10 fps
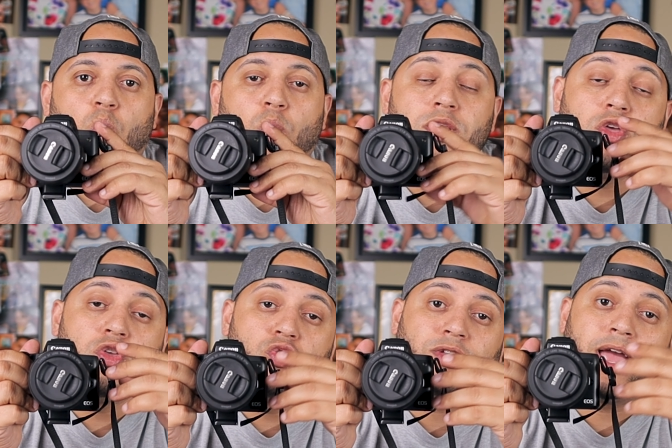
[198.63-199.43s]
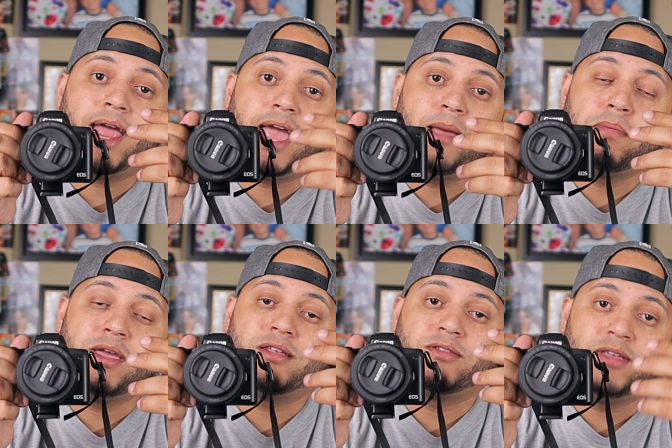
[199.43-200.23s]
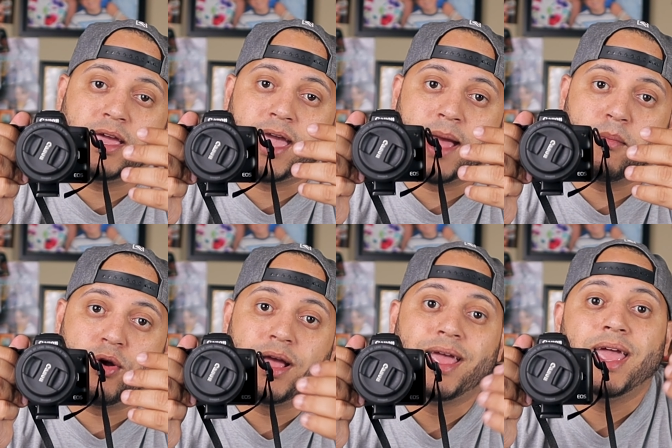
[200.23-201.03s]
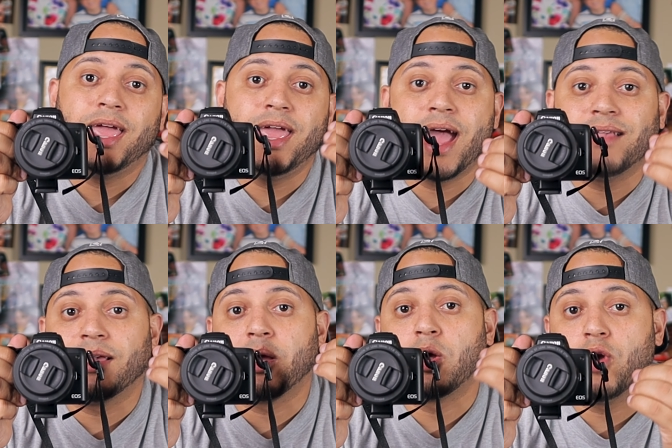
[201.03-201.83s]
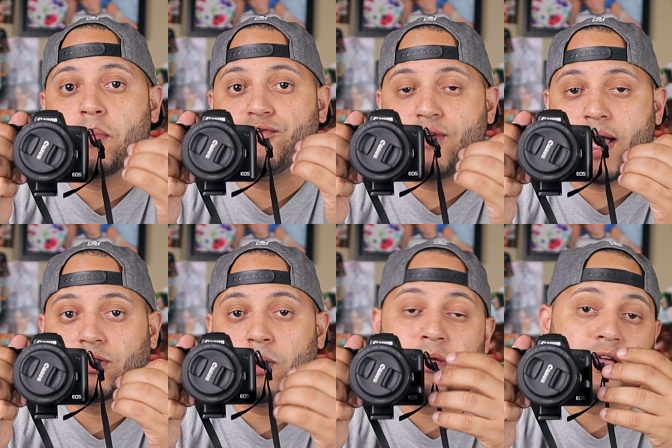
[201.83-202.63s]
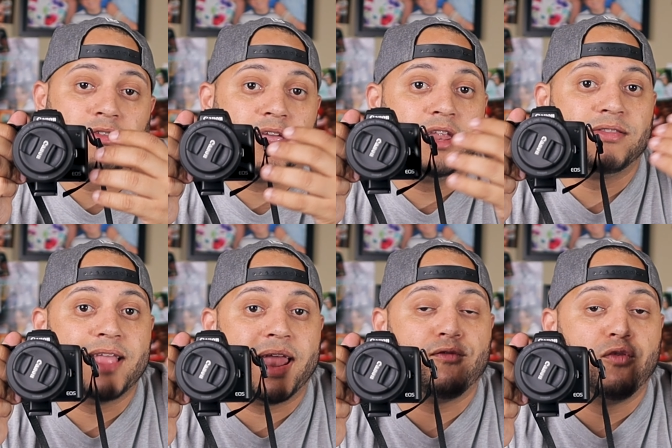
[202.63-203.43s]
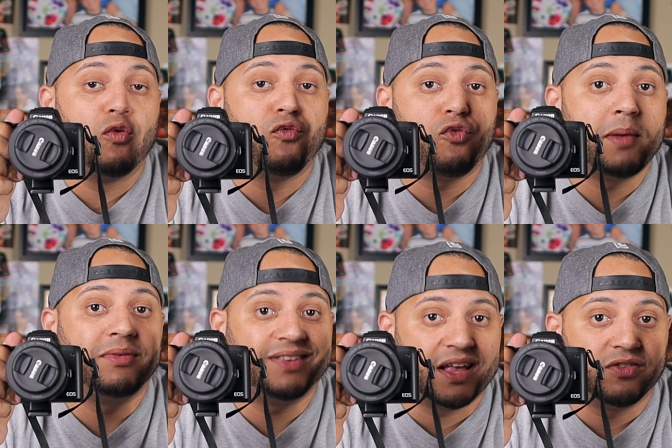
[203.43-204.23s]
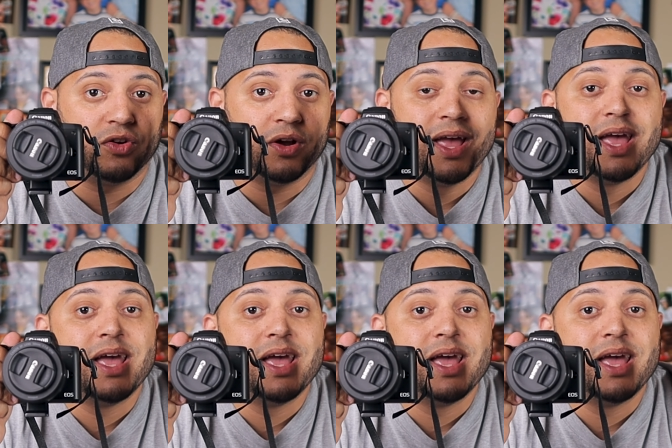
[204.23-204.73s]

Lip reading: When you use an APS-C camera, it has a crop factor because it is not a full frame sensor.